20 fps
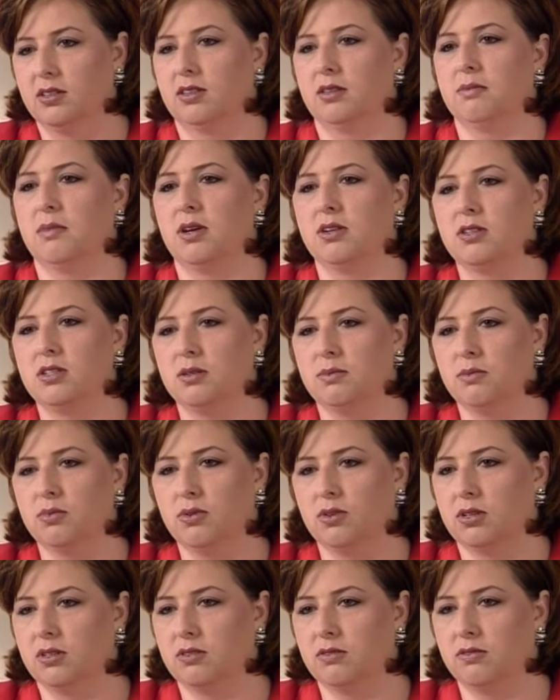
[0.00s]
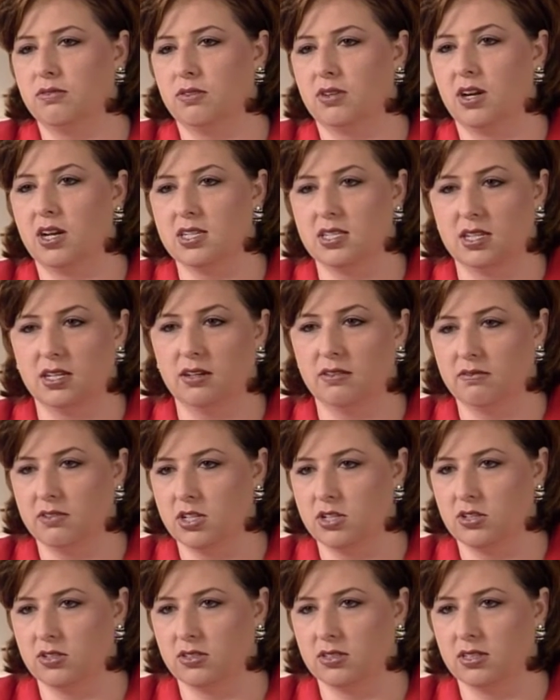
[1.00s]
the most important for us
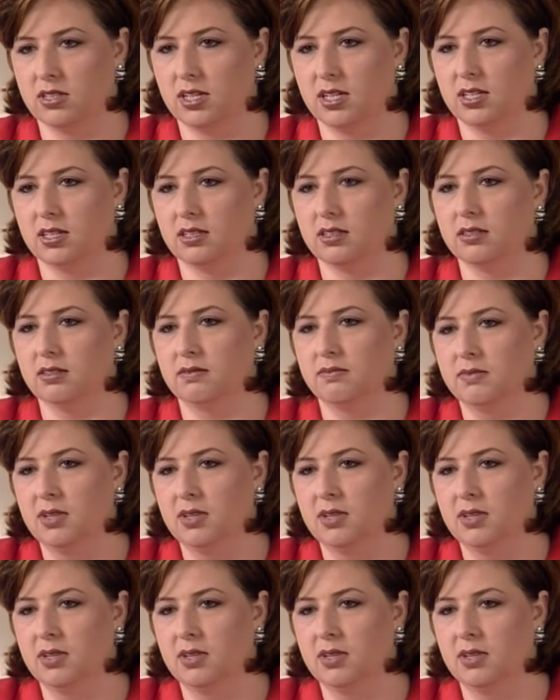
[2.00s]
individually, and